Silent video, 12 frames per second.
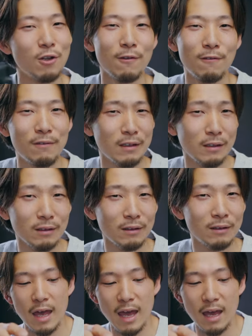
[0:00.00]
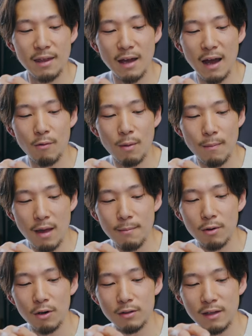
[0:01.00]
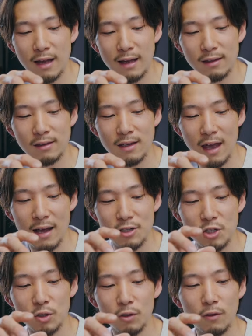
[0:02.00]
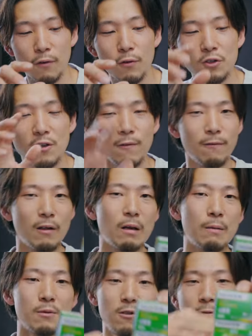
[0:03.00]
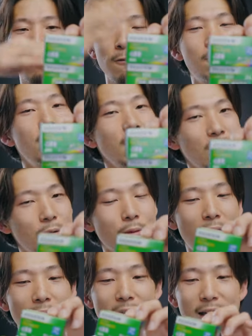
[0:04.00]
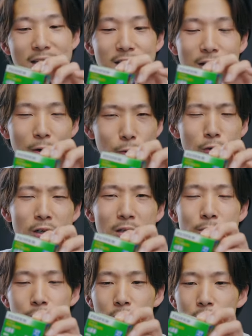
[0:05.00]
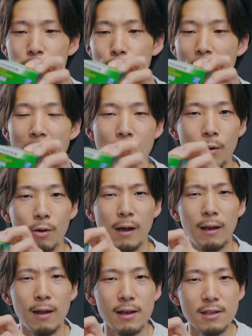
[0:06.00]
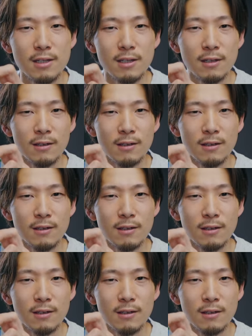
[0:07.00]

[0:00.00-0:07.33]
feel. And I remember that the actual Fujifilm's film has the green-blue power a lot.